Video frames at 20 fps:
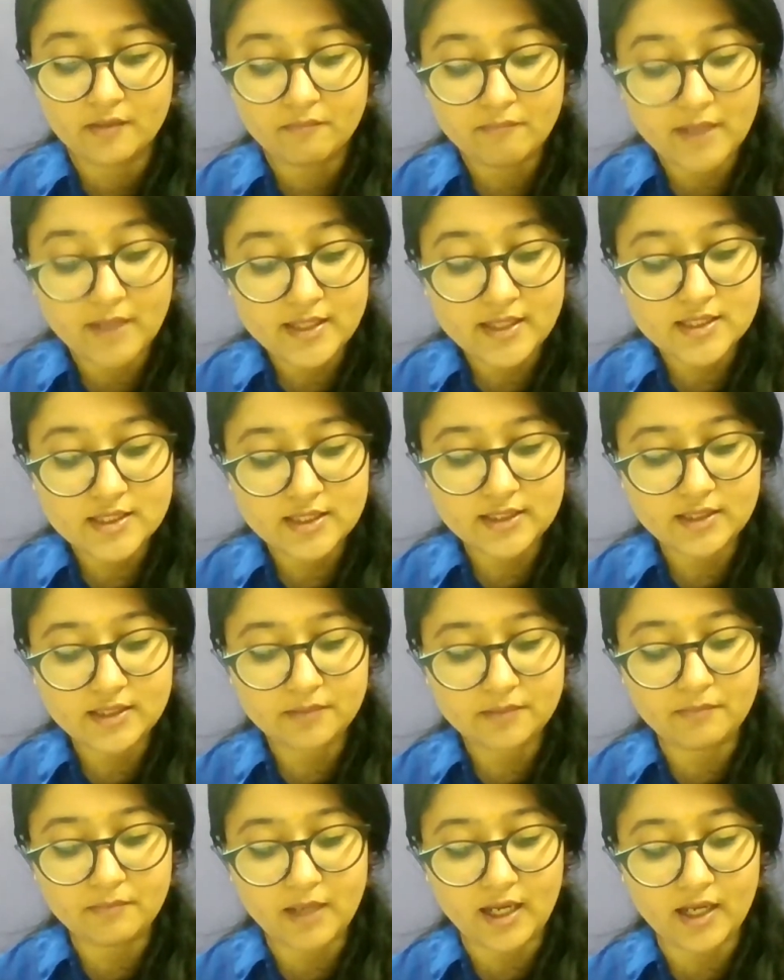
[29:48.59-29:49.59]
Mentally,
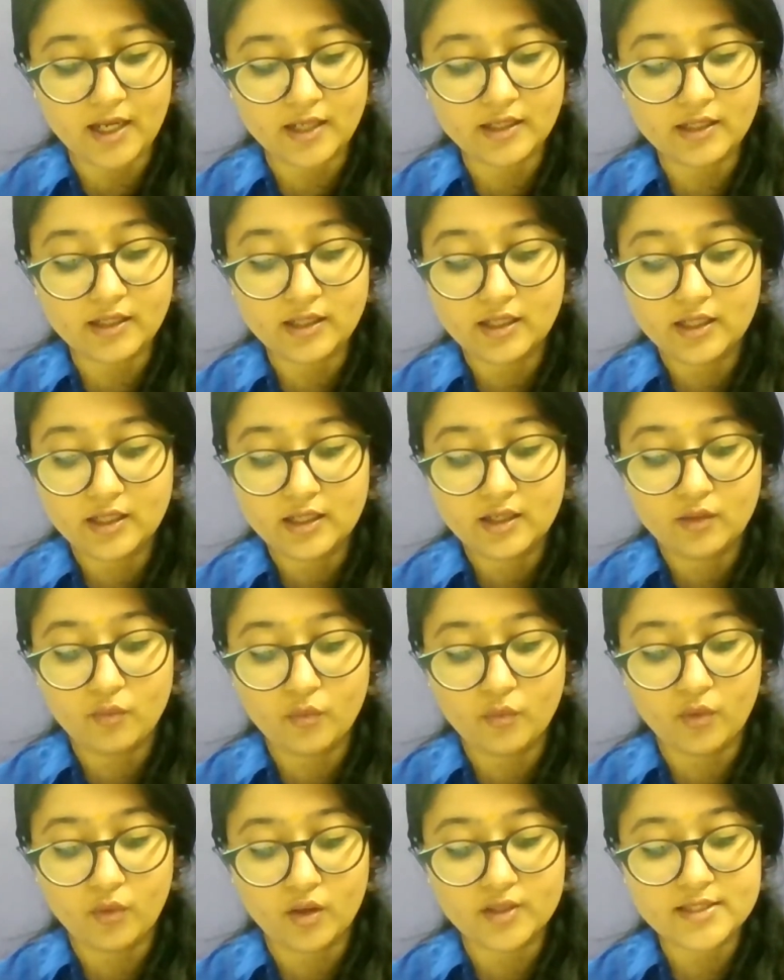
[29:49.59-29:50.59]
the man
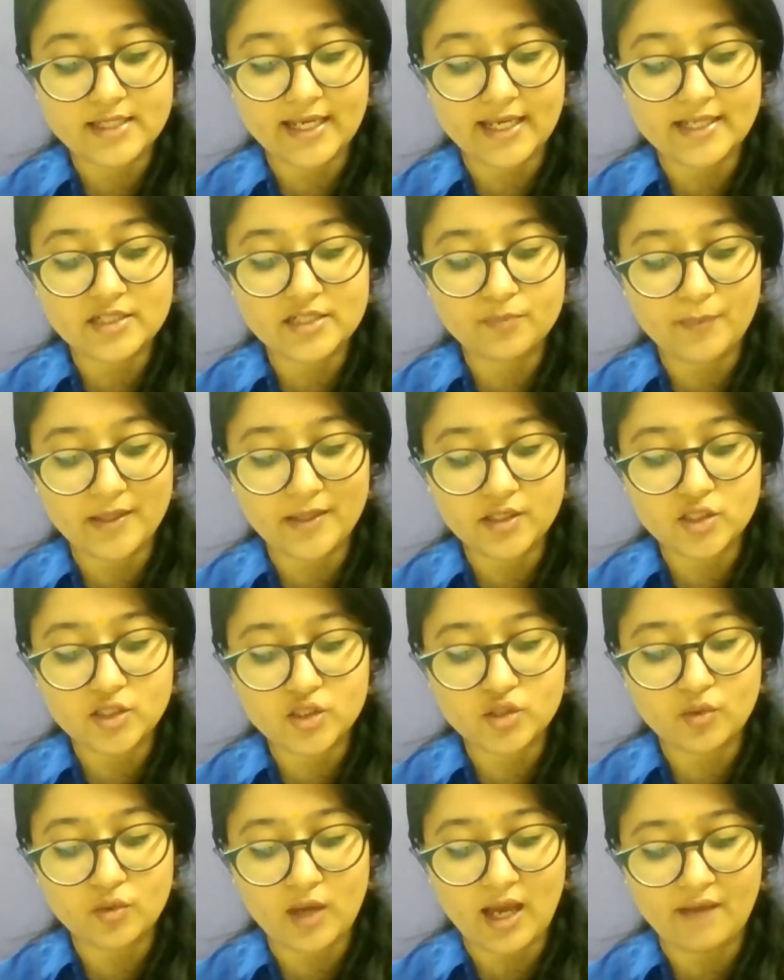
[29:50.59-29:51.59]
was
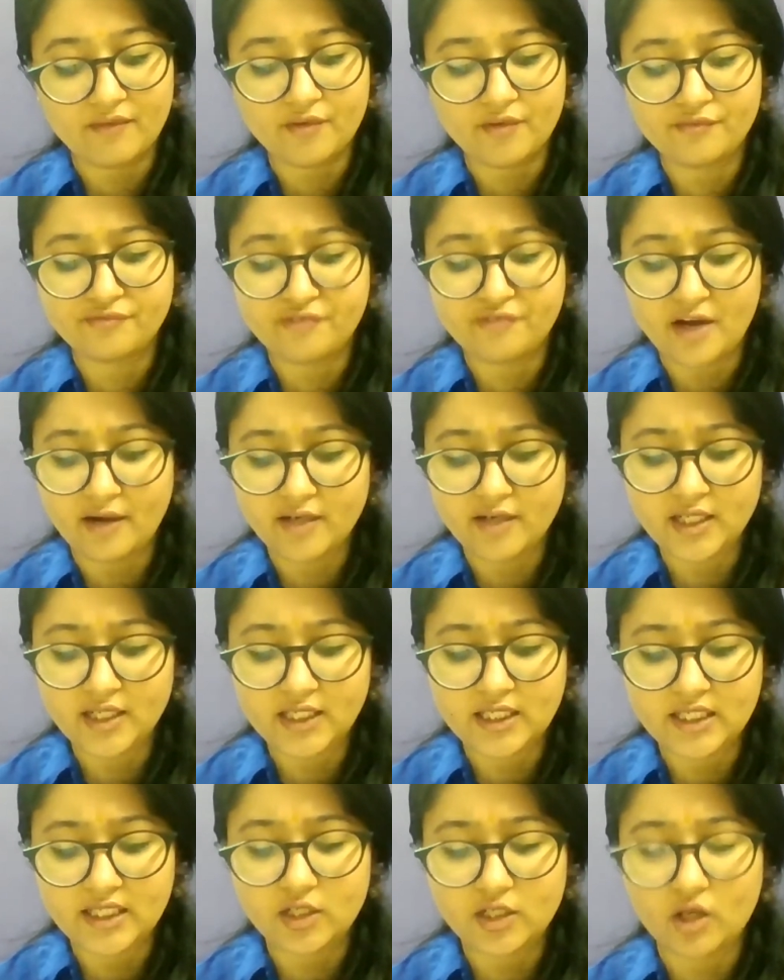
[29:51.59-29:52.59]
expected to have a very
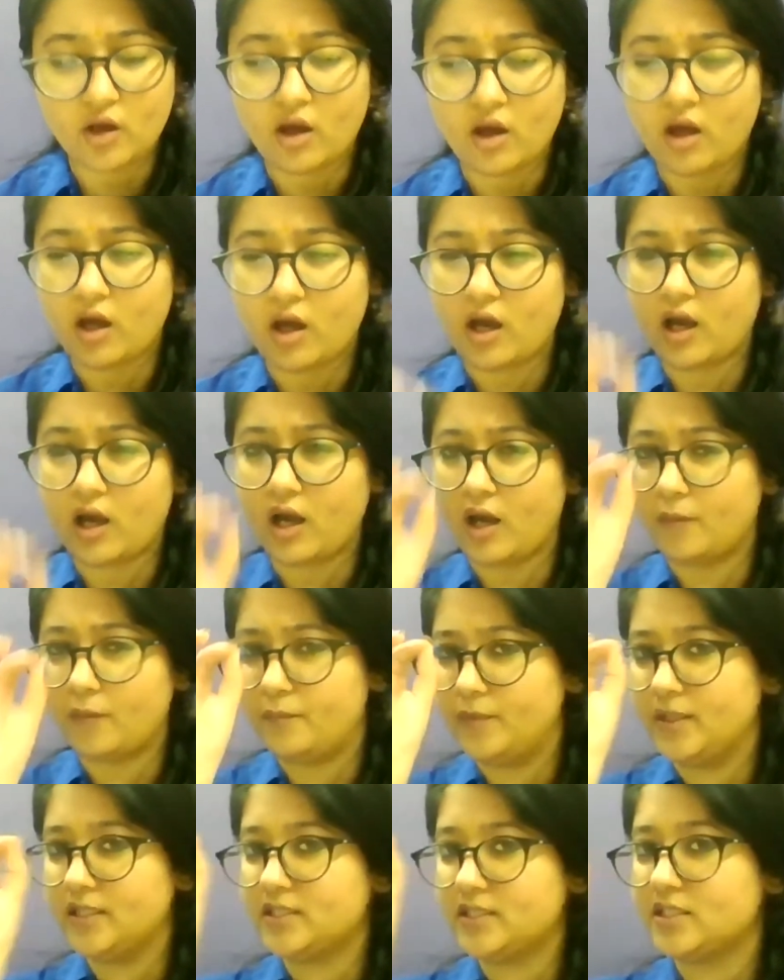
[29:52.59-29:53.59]
keen
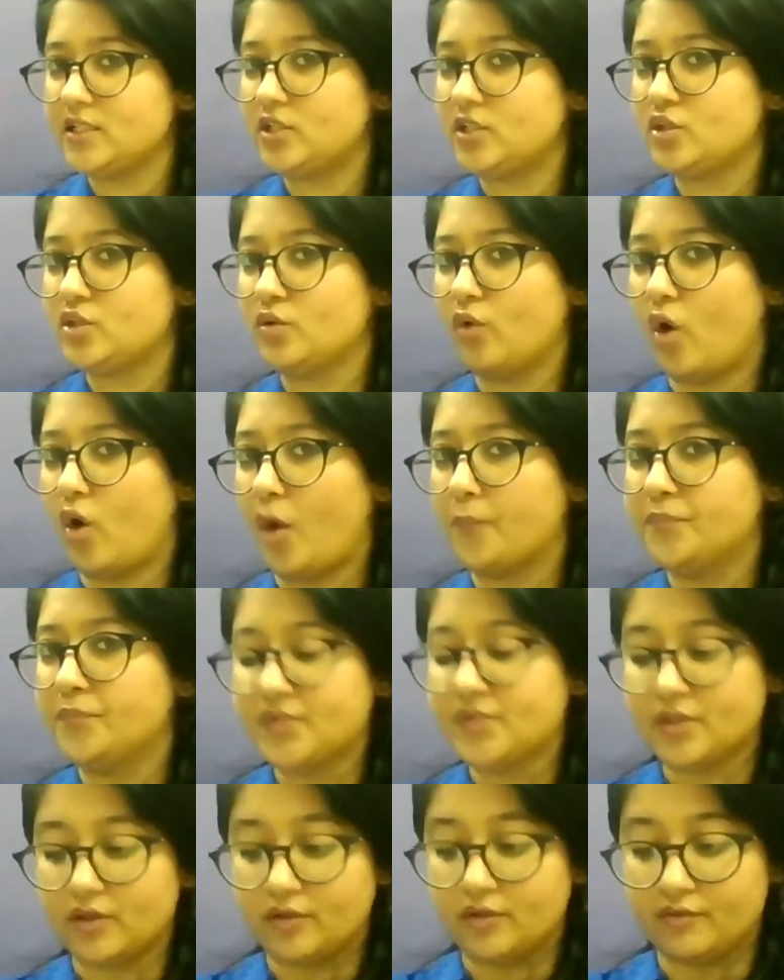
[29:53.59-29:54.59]
ability to
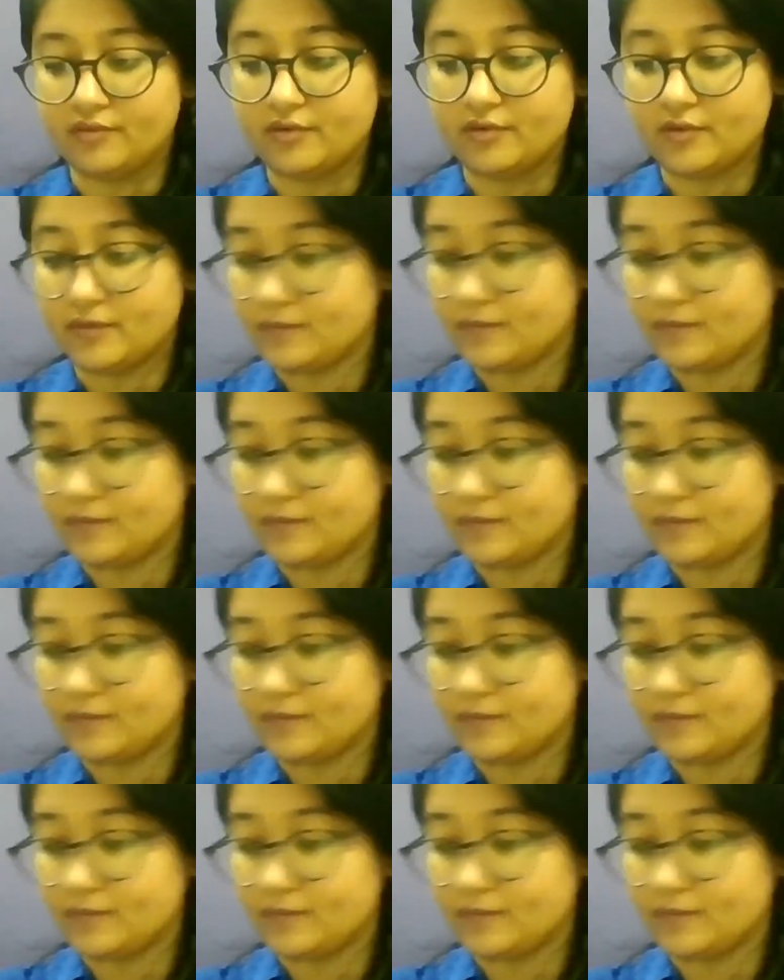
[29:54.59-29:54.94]
observe,